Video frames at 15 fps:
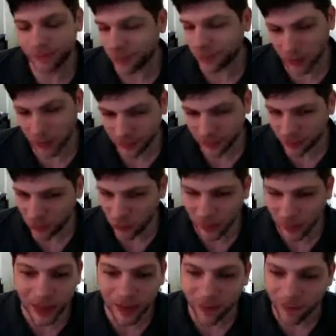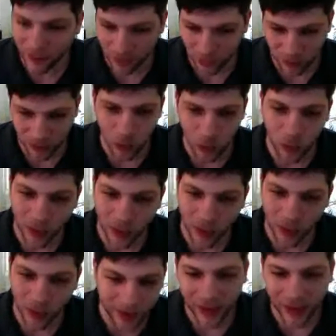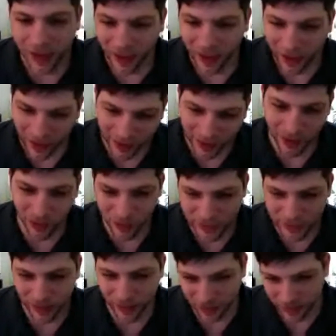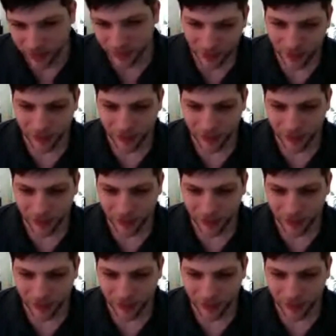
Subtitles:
we'll do 11 or 12. Like, I know it's like,